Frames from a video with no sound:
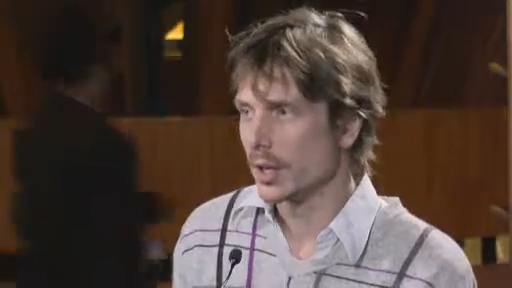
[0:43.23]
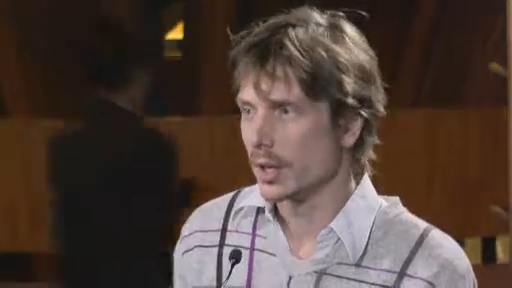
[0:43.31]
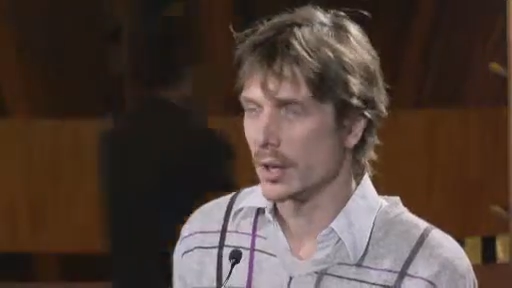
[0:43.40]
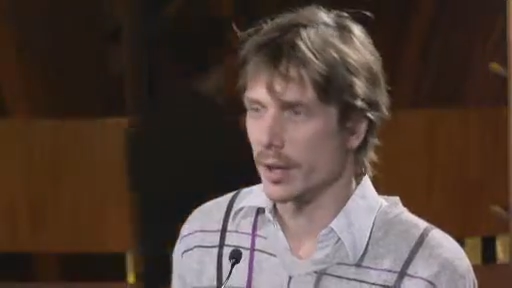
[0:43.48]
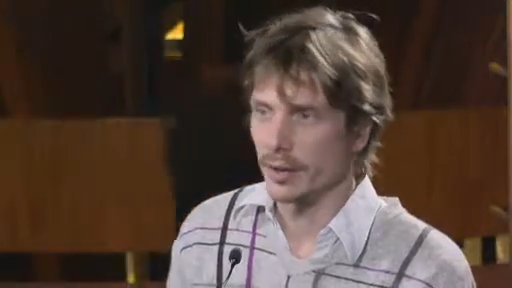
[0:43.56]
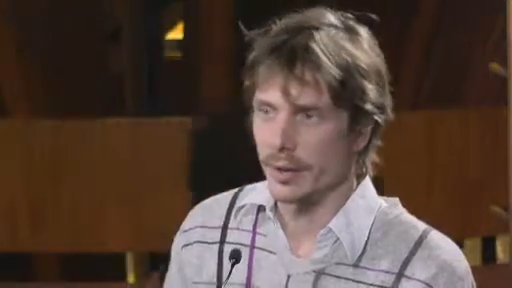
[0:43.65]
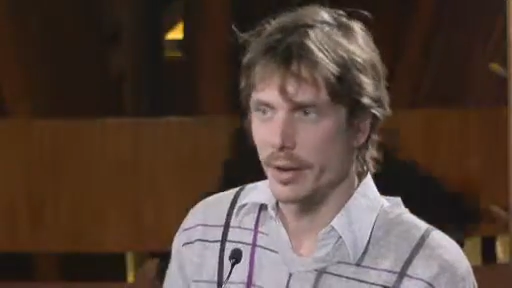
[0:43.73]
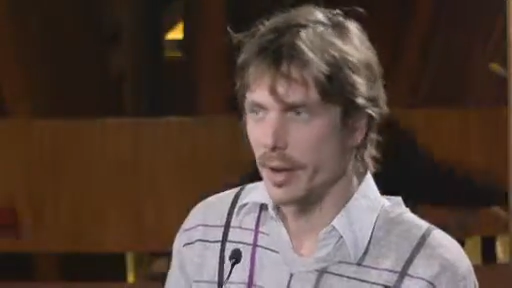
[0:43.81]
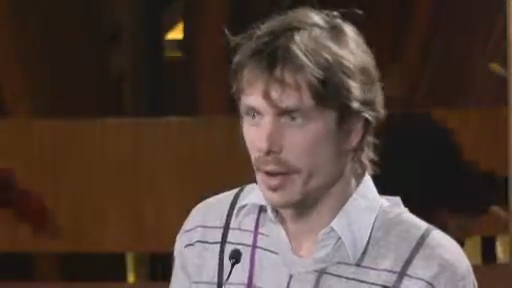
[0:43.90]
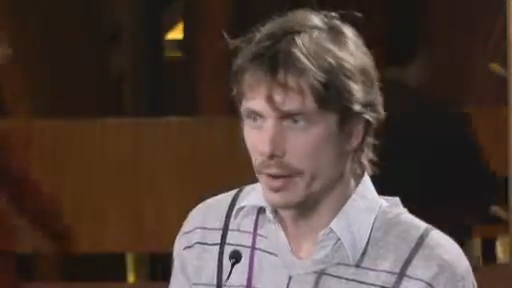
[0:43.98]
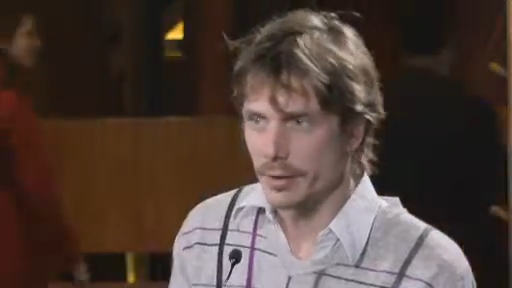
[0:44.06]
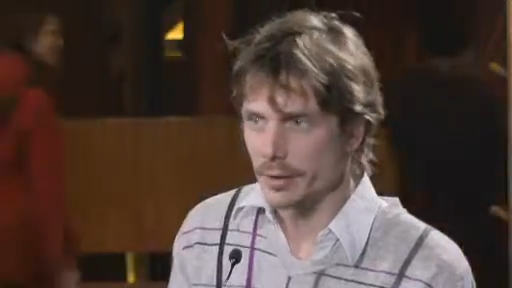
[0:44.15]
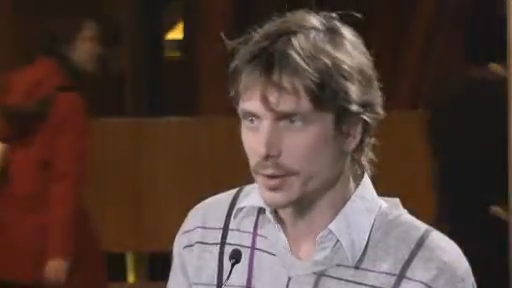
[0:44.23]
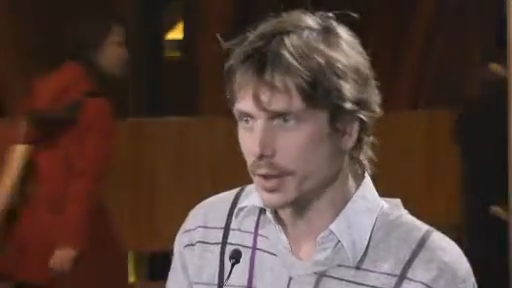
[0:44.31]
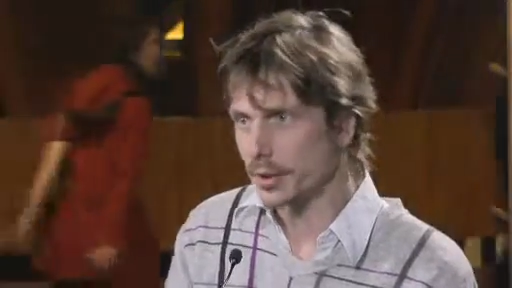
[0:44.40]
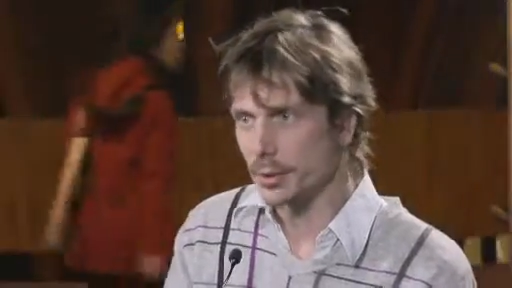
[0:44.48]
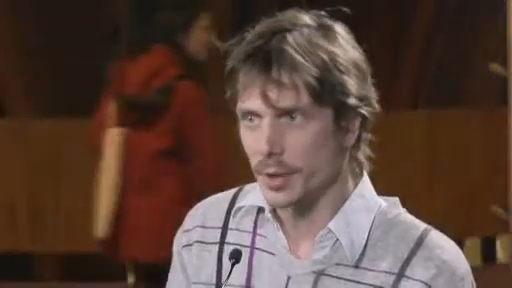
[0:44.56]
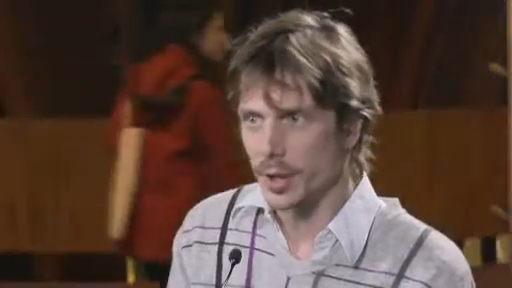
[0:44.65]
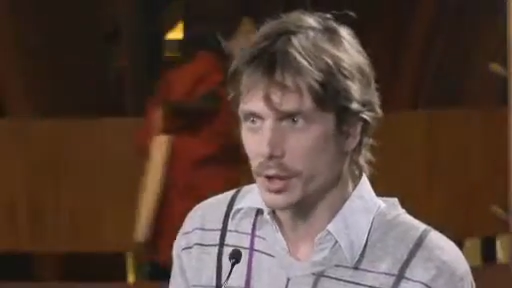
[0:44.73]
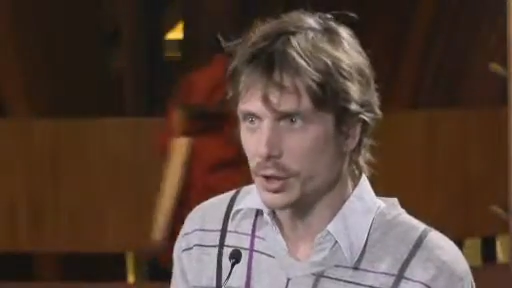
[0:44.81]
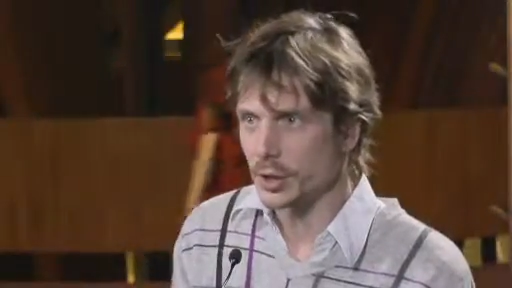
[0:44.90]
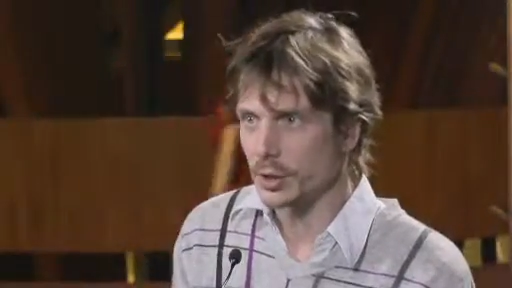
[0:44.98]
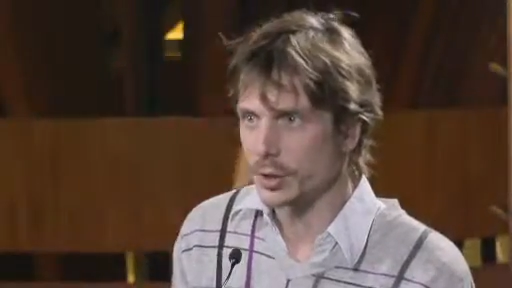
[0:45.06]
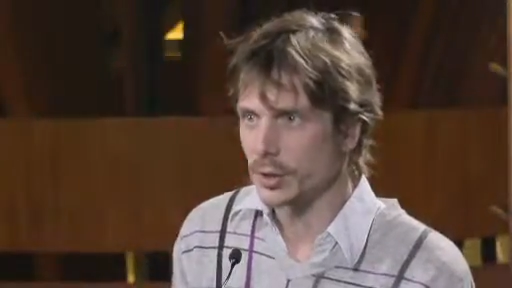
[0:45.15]
like health,
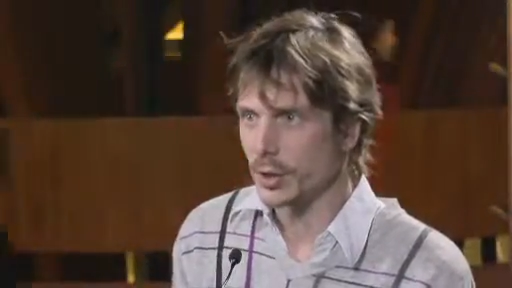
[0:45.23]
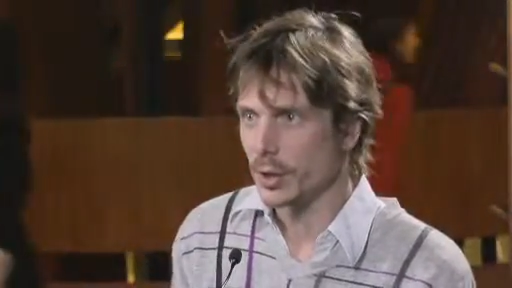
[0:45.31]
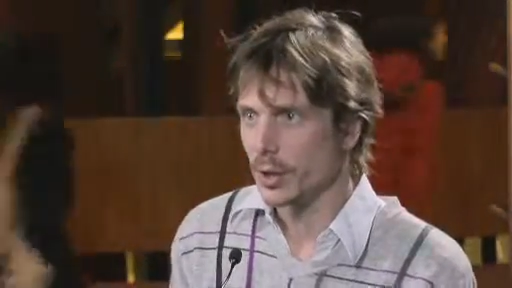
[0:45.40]
education,